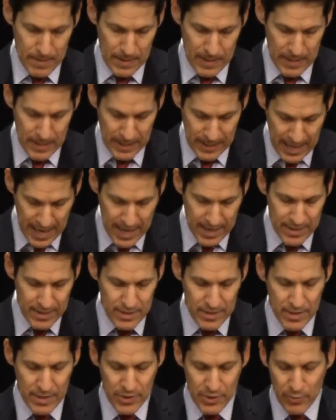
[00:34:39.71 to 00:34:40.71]
again, in
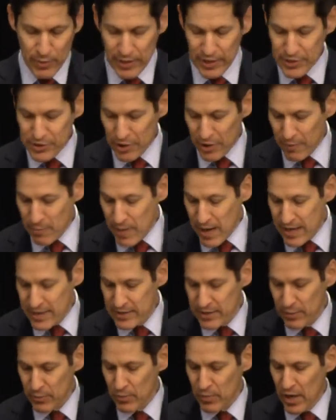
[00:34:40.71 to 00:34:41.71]
the New England Journal of
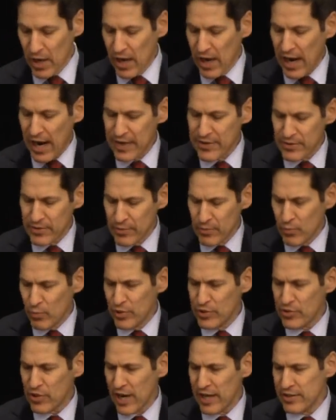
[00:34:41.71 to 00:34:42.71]
Medicine, I, we
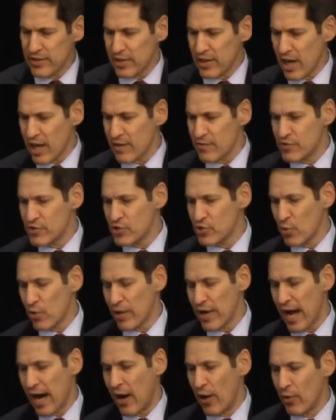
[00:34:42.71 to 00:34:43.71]
tried to kind of
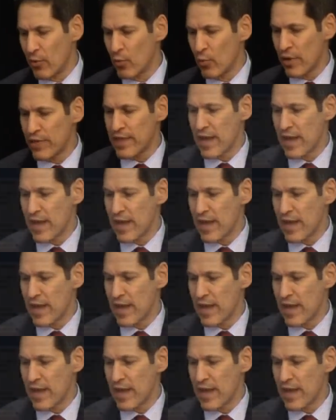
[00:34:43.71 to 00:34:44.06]
sort out what